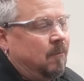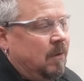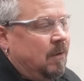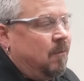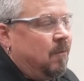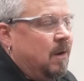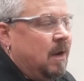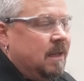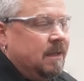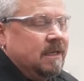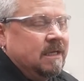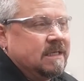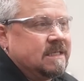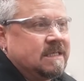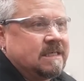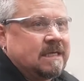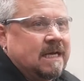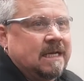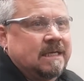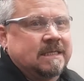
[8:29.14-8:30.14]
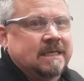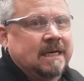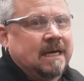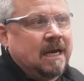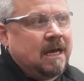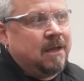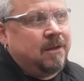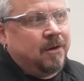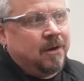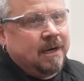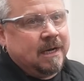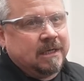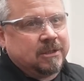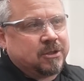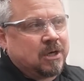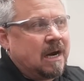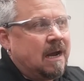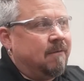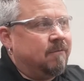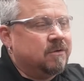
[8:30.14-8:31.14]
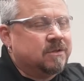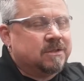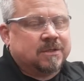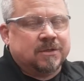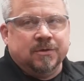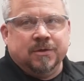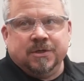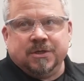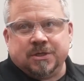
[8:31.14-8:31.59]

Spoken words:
we run this set together and it travels through the